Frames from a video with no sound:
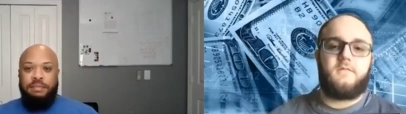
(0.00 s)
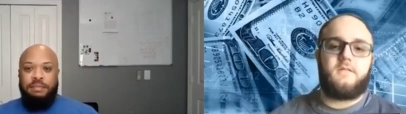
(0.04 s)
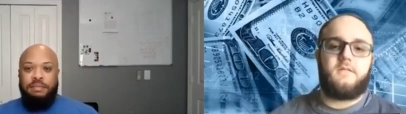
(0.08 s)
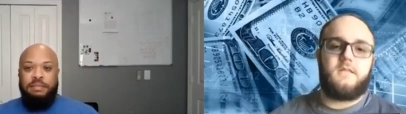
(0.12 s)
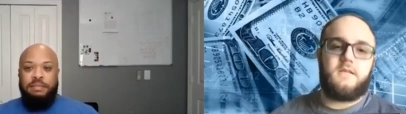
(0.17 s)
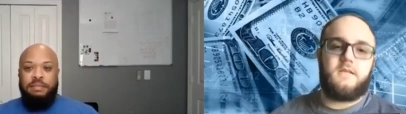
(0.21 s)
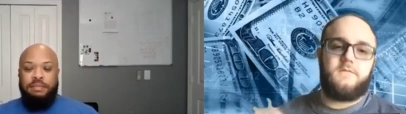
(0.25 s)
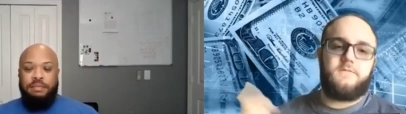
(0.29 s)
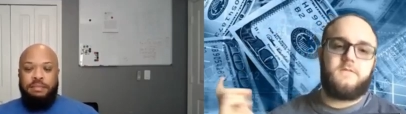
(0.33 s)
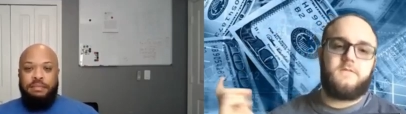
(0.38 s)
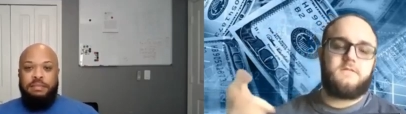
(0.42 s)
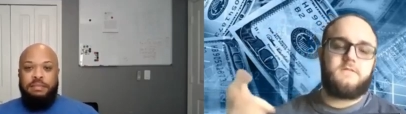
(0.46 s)

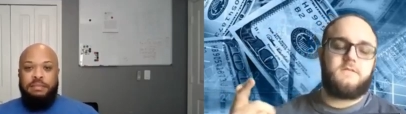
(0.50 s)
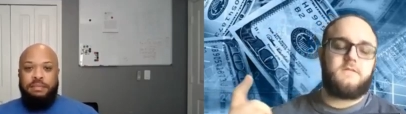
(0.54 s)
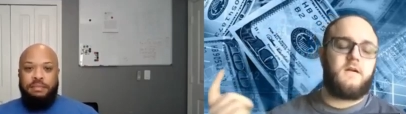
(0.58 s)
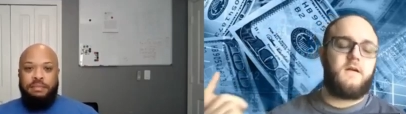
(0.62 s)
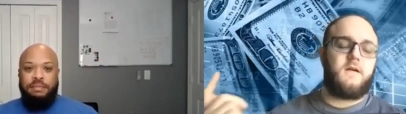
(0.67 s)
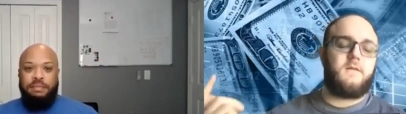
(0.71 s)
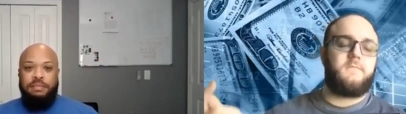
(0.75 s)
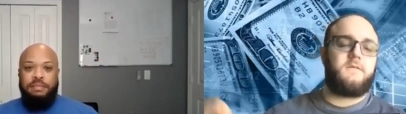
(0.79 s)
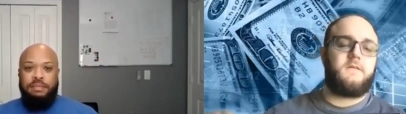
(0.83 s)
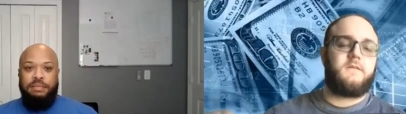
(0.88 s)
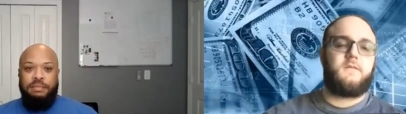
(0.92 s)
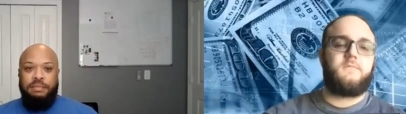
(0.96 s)
Speaker 1: leave us a
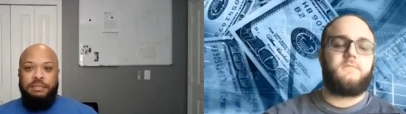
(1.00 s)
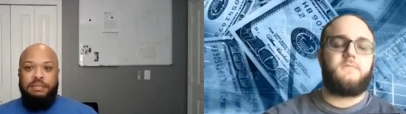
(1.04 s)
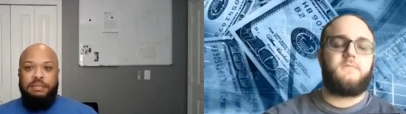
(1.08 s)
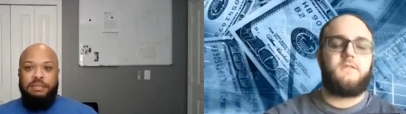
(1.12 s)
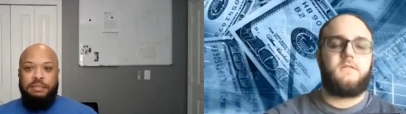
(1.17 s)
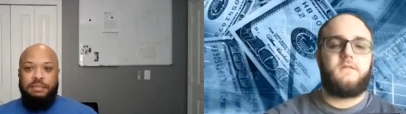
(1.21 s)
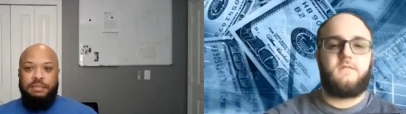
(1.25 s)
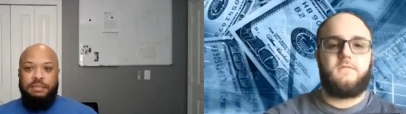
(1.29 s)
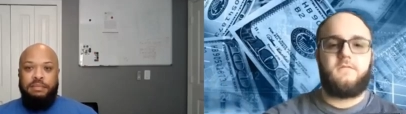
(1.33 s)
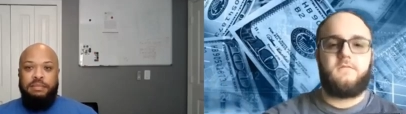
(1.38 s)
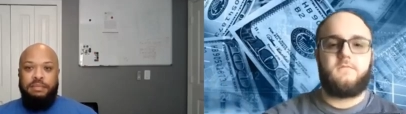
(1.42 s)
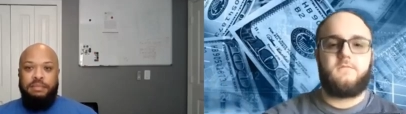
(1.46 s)
comment down
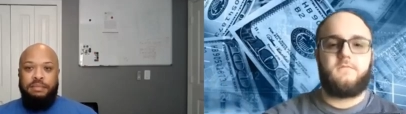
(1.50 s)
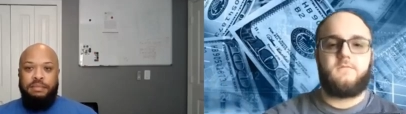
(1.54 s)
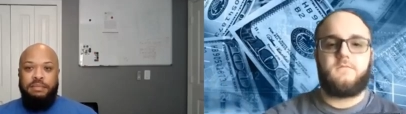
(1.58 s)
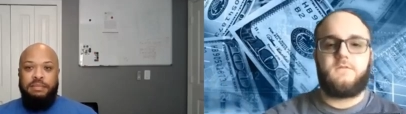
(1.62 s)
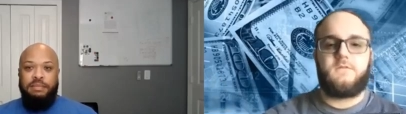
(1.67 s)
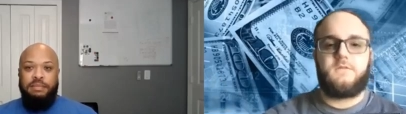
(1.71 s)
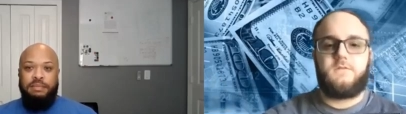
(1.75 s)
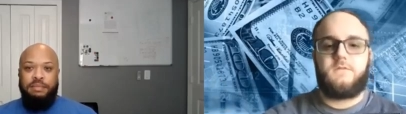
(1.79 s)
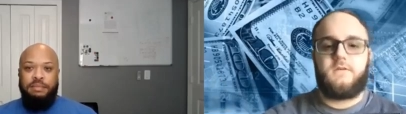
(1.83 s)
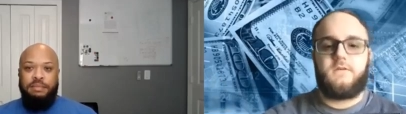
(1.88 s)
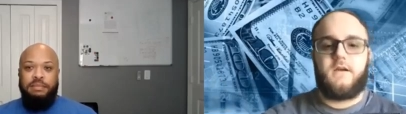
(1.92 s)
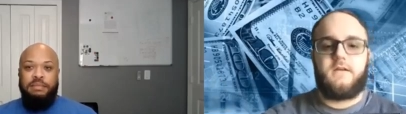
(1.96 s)
below, and we'll
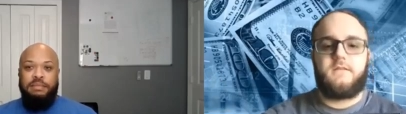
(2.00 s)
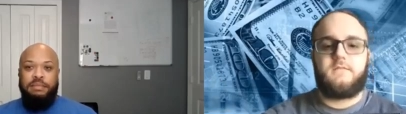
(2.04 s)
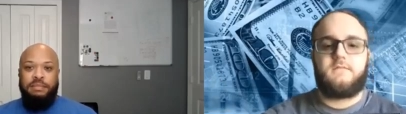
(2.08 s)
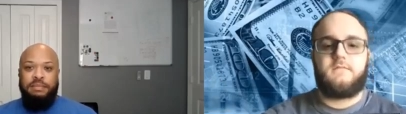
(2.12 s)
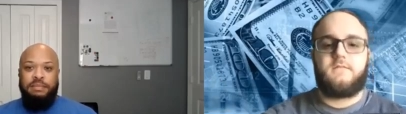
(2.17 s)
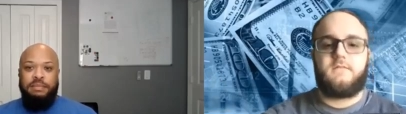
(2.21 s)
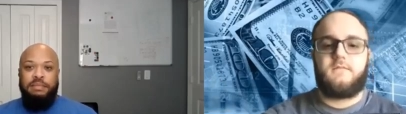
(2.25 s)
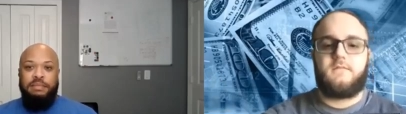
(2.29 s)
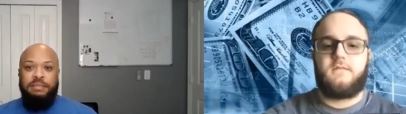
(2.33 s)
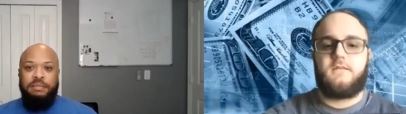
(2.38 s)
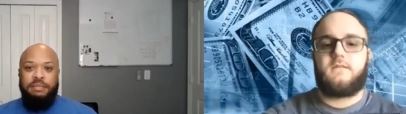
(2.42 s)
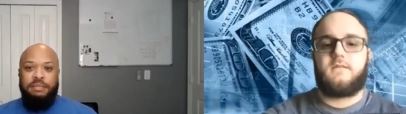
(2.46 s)
see you guys
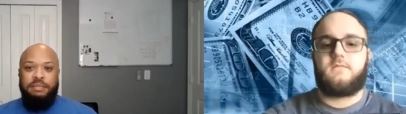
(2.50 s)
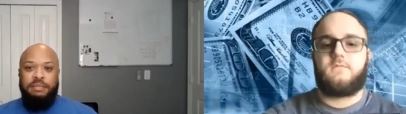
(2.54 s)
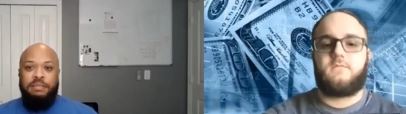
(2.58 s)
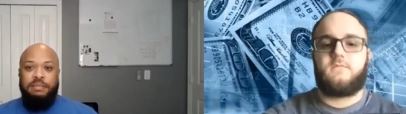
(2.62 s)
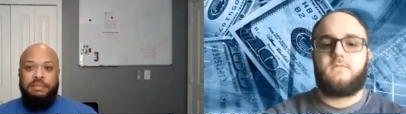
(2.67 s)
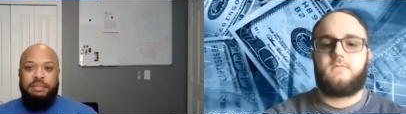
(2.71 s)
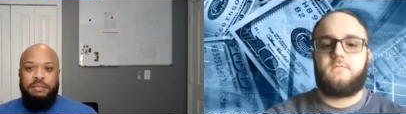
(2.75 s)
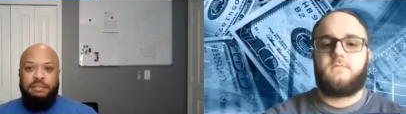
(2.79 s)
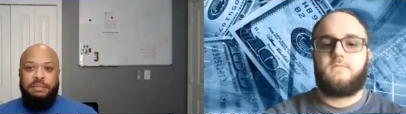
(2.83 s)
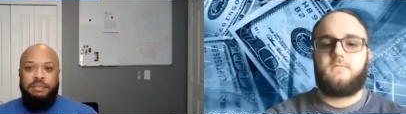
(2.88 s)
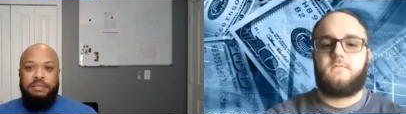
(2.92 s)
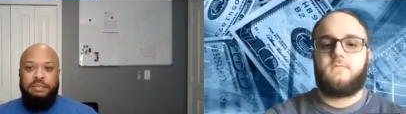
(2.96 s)
in the next one.